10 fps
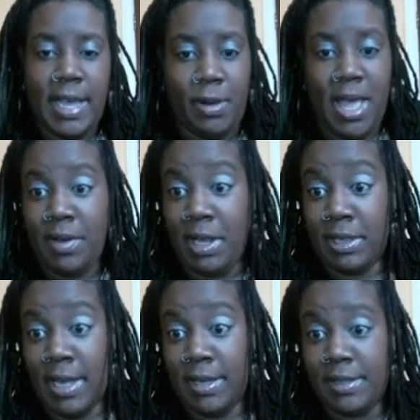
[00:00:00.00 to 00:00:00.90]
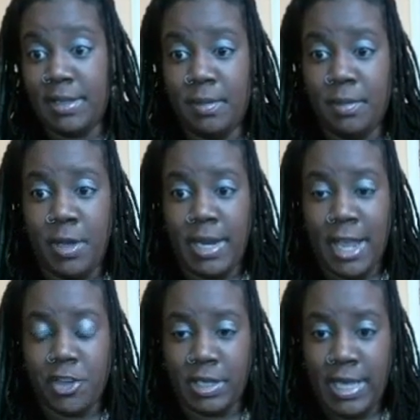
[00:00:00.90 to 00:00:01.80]
I don't have any clients. You can
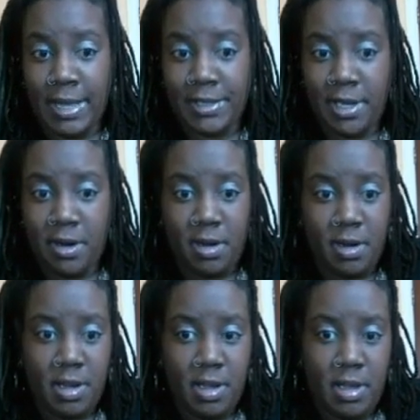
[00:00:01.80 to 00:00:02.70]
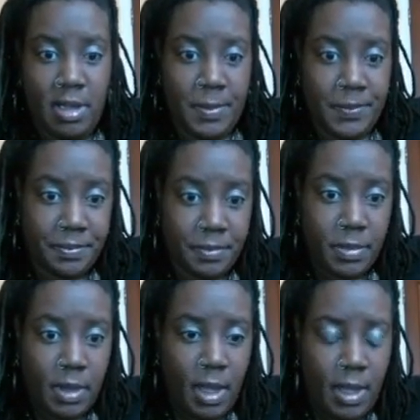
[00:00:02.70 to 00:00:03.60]
add your clients here.
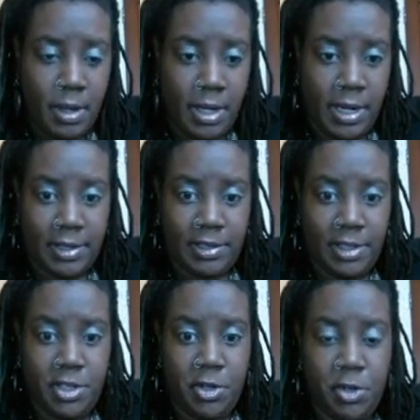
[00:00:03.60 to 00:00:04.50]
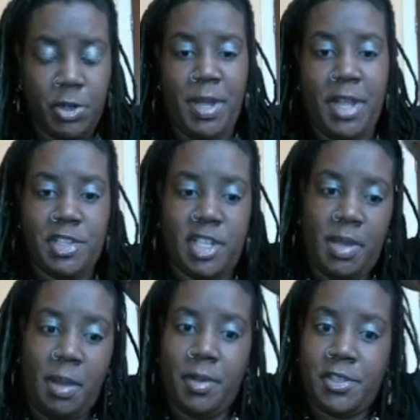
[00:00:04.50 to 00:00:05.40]
You can actually choose which pages to
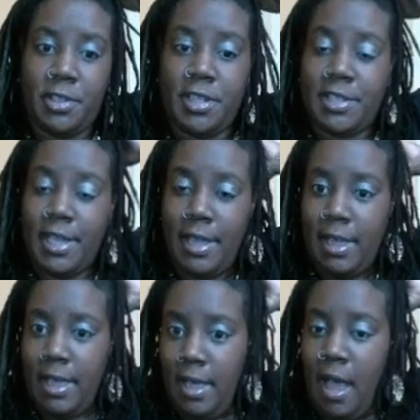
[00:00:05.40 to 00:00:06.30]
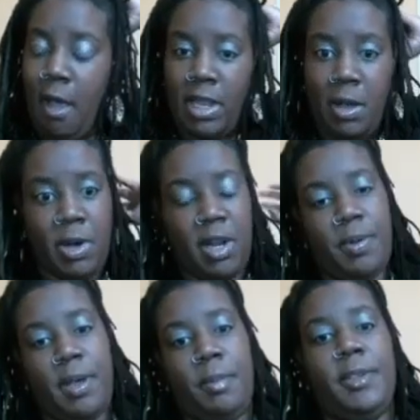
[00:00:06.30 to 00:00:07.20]
publish. So let's say I only
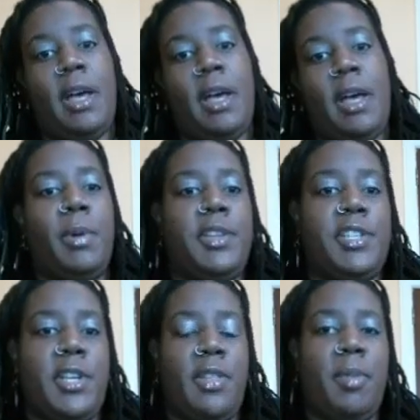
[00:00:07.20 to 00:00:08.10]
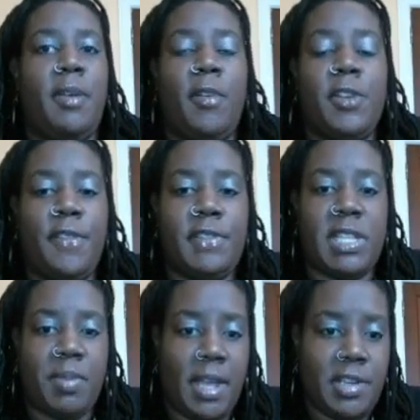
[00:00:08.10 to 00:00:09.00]
want to share them the first
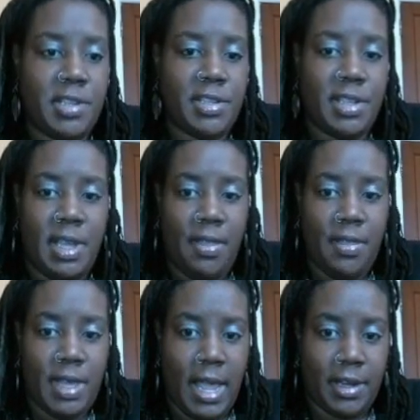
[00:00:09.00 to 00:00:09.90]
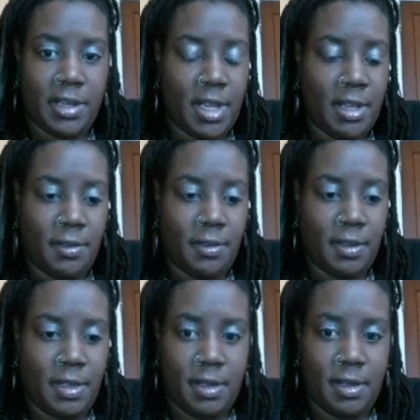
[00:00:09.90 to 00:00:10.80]
15 pages. Then I can get the
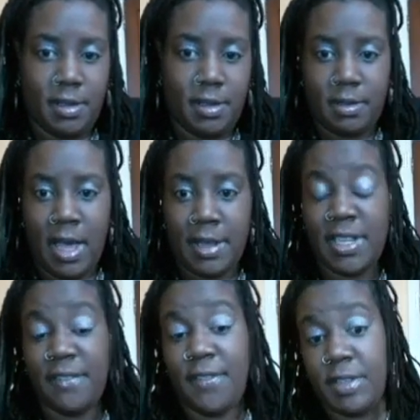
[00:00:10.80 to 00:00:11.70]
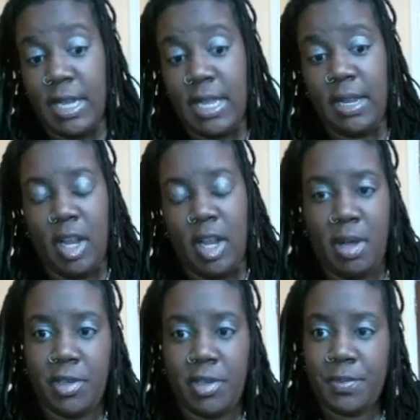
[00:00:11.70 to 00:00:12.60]
content 15 and hit
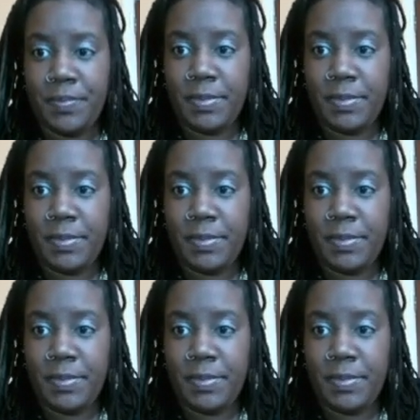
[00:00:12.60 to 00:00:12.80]
publish.